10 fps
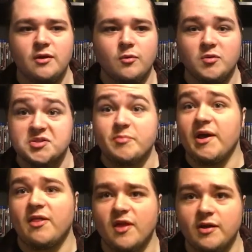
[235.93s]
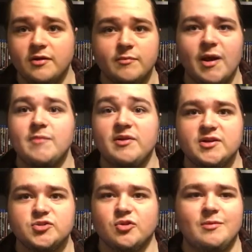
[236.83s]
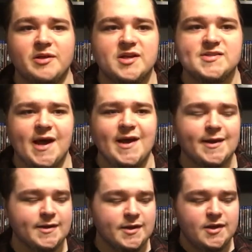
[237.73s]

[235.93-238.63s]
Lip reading: was a big thing. It made me extremely excited.